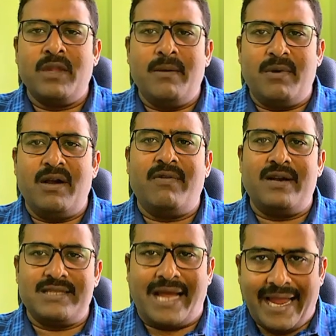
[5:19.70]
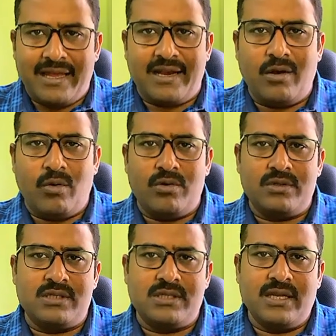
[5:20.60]
But if it is higher
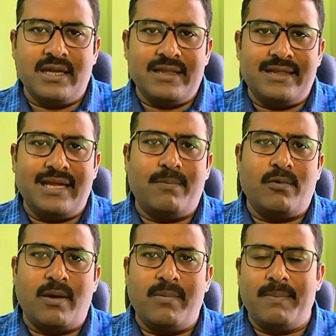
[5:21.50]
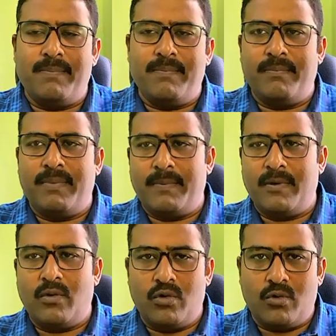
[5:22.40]
loans, then probably people
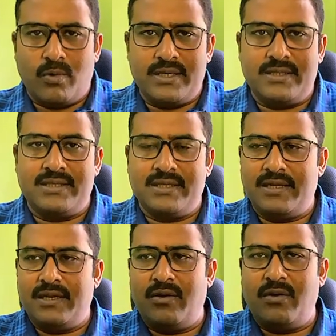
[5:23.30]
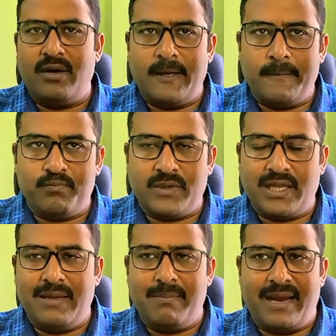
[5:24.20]
go towards your
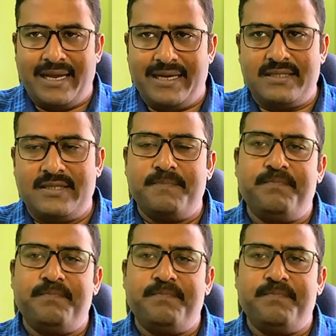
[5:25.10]
e-mandates.